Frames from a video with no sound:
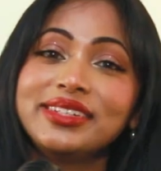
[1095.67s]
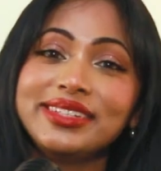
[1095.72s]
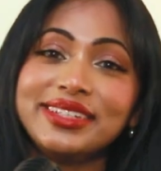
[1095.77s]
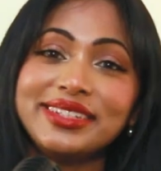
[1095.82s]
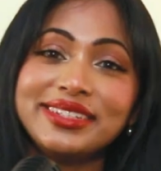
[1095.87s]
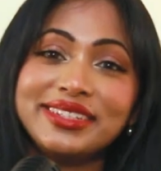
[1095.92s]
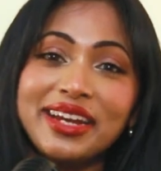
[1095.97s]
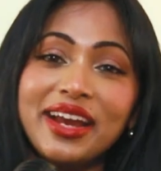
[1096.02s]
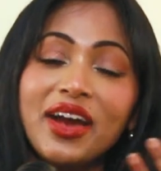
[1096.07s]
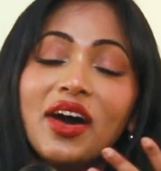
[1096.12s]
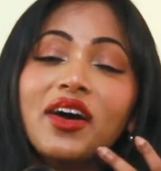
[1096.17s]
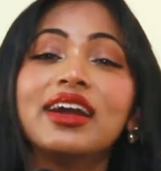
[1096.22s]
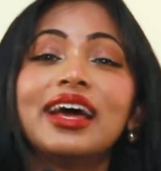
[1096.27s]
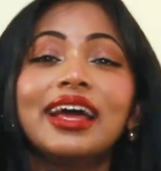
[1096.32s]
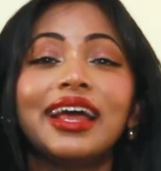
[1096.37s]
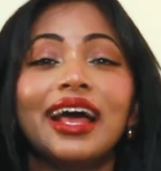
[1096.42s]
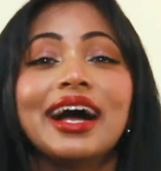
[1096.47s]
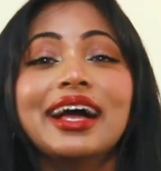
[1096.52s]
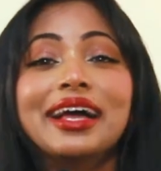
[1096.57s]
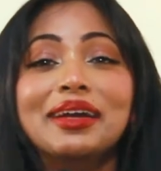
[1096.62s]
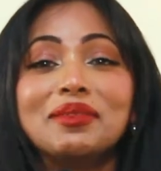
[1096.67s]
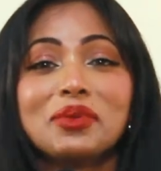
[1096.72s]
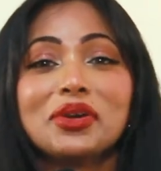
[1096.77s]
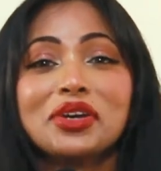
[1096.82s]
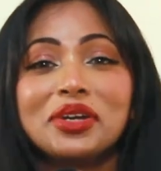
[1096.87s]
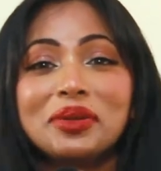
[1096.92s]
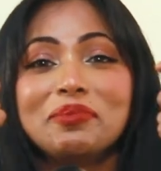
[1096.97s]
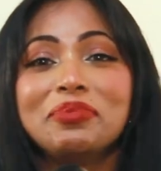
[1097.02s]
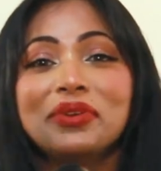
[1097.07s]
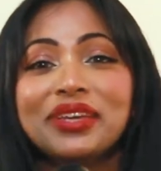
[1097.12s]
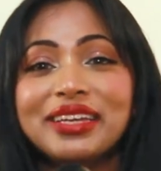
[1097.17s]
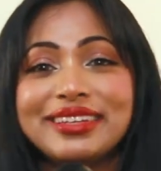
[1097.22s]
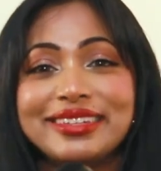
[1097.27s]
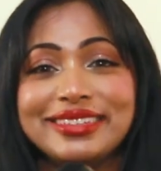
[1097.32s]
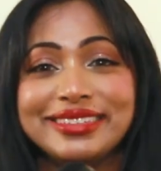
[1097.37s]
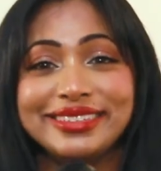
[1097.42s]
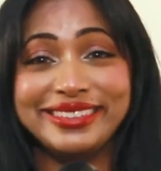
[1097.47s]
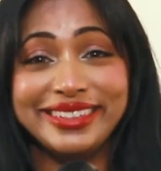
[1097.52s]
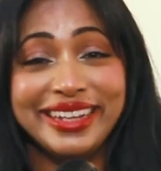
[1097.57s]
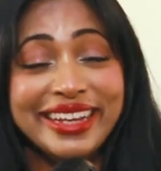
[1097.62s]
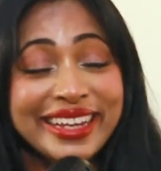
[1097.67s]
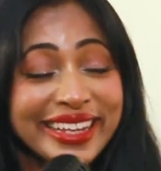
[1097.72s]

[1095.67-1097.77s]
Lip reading: DJ. All right, I am gonna be a DJ.